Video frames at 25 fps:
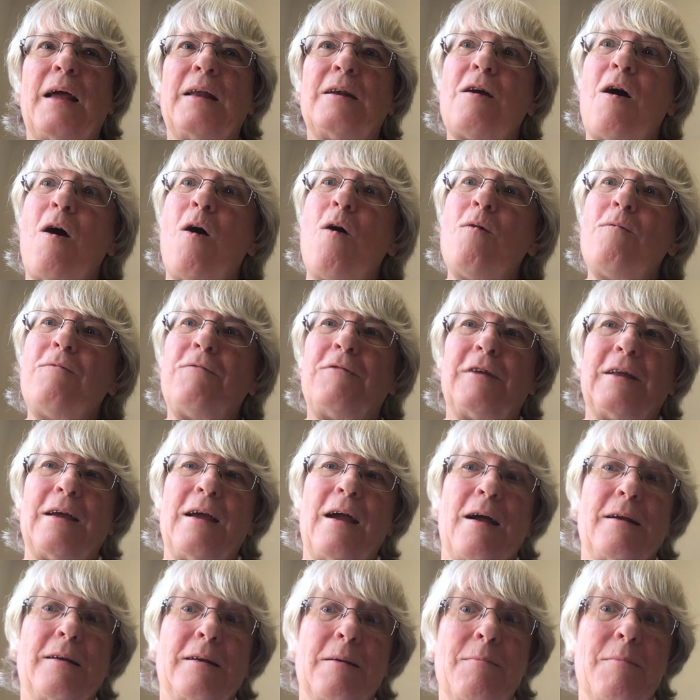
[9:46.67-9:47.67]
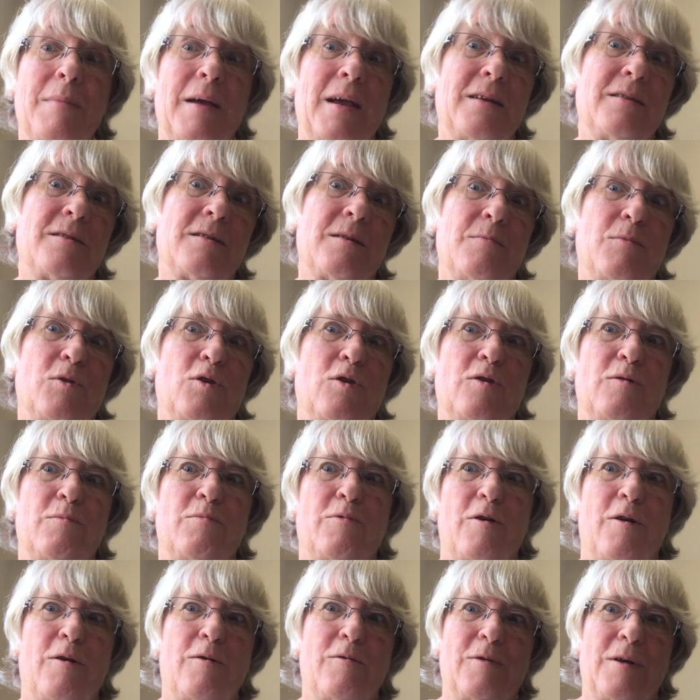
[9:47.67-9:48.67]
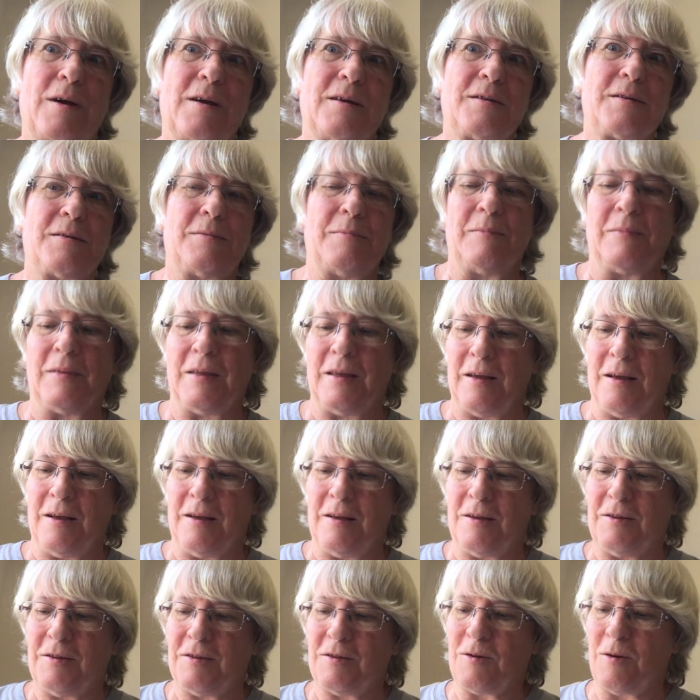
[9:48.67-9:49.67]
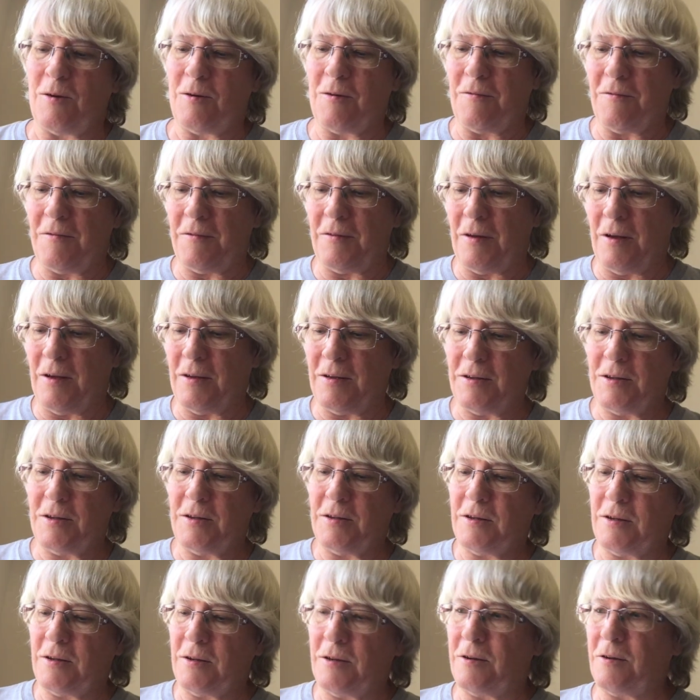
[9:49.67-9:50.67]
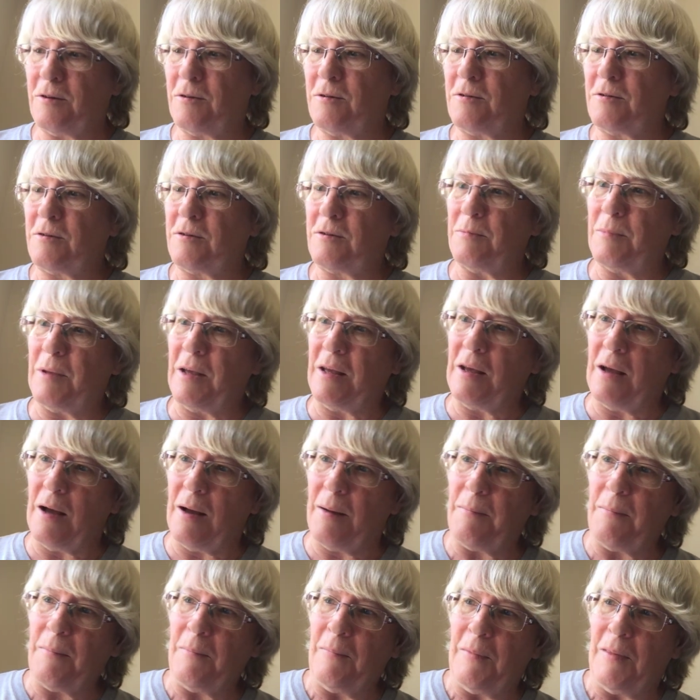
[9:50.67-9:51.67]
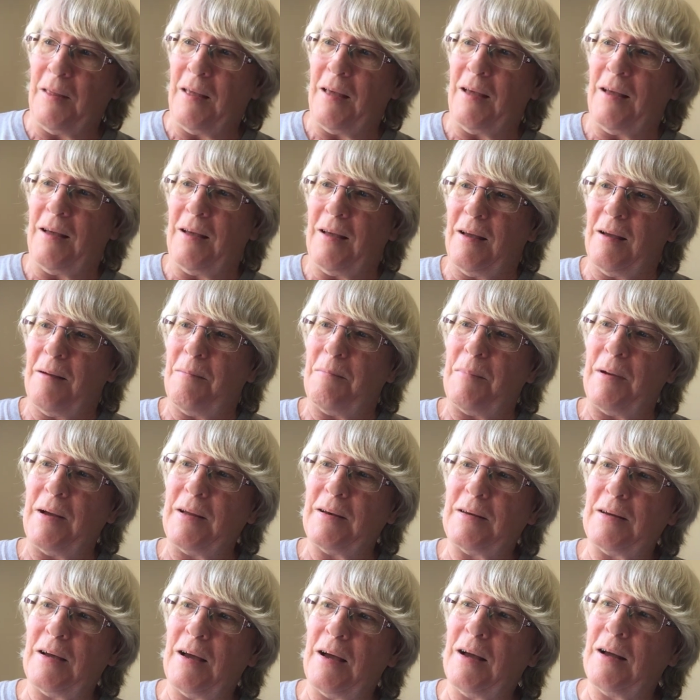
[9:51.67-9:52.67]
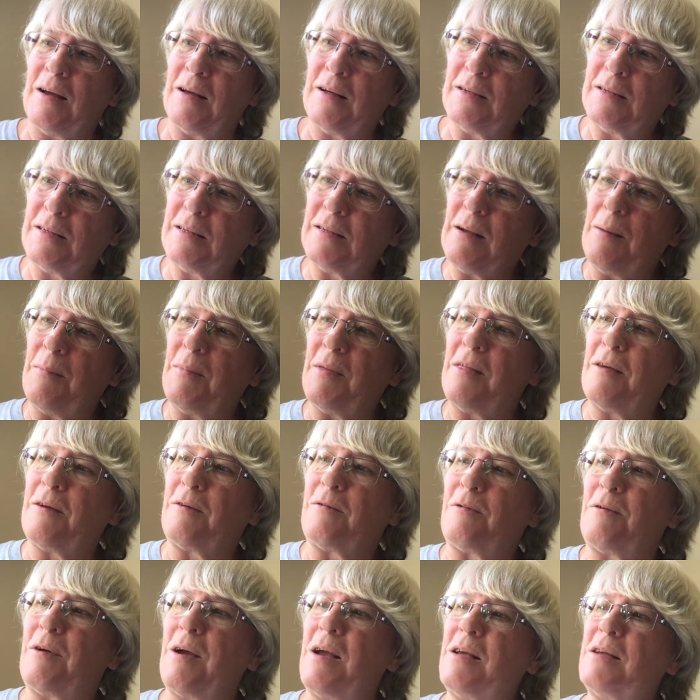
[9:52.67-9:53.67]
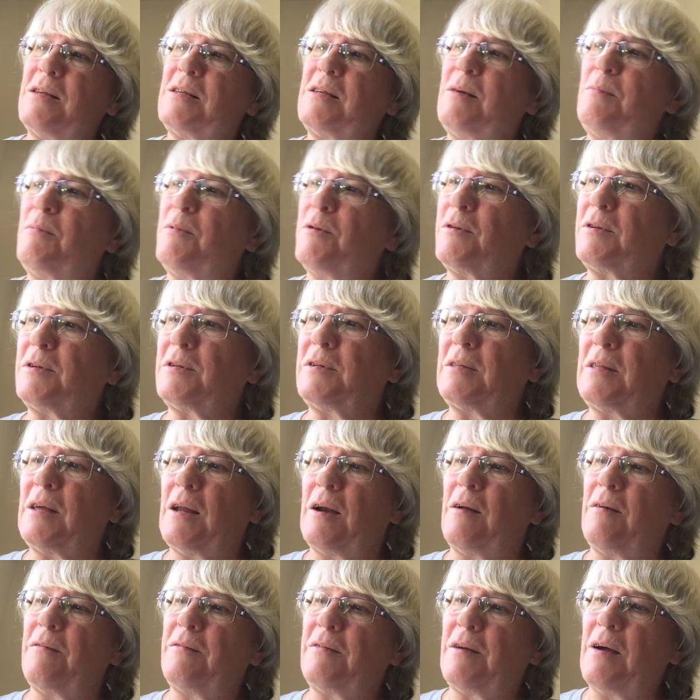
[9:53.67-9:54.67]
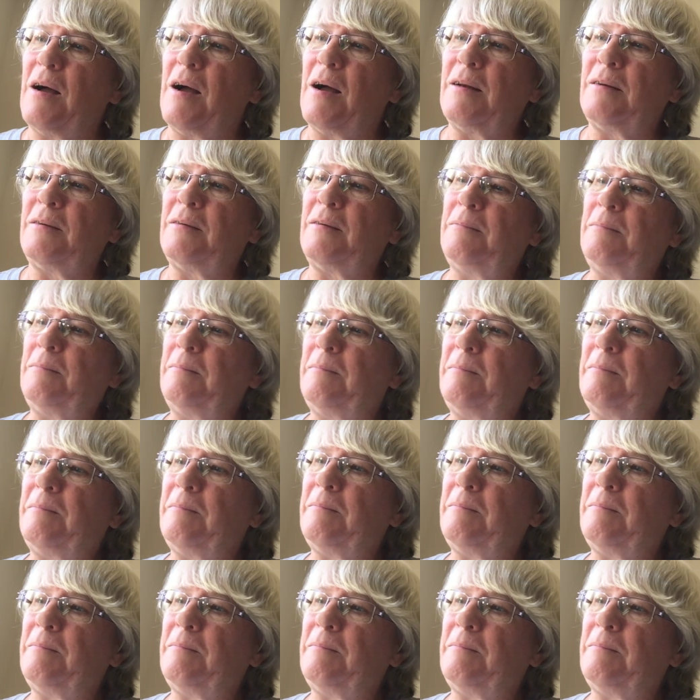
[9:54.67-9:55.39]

And hopefully I can make some good progress. Sort of stirs me up. But some of the crazy books that I've gotten,